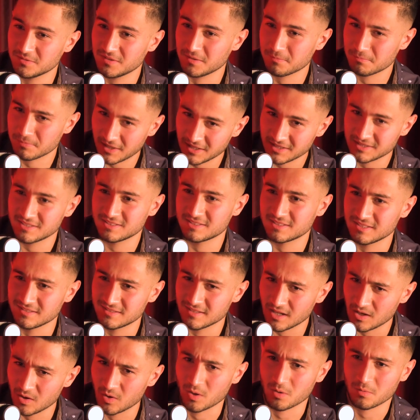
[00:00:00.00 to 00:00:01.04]
practice
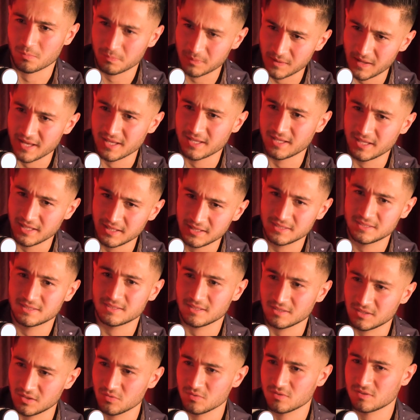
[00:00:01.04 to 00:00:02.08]
guitar, I play gigs.
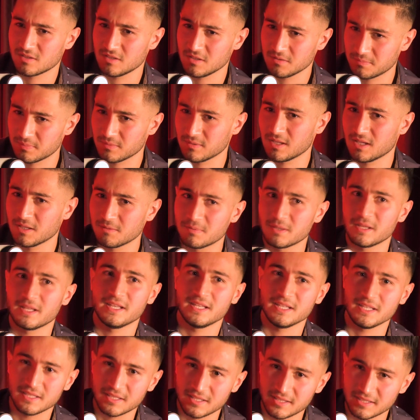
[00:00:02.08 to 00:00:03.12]
I don't sleep a lot
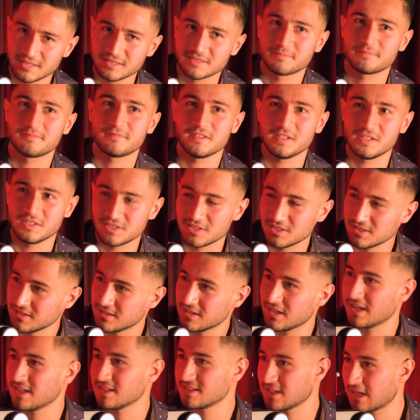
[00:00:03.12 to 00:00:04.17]
playing gigs, finishing
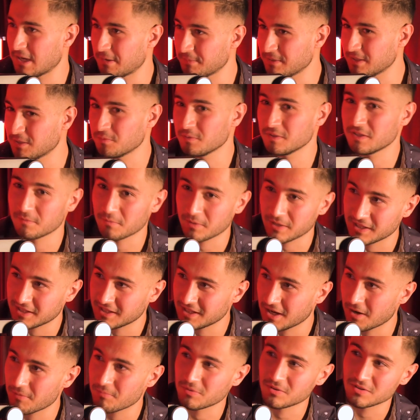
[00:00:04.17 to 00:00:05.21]
late,
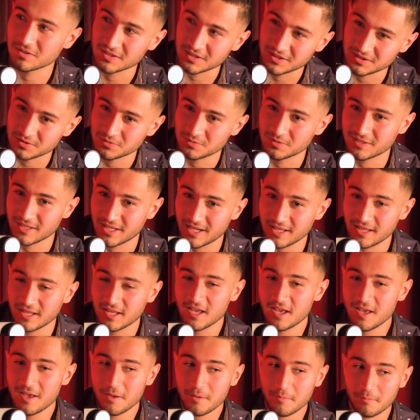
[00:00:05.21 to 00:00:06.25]
waking up early, doing that.
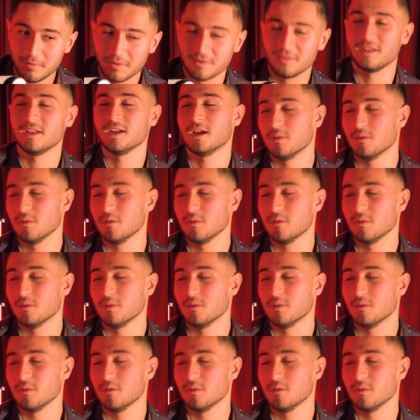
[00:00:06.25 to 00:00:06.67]
But then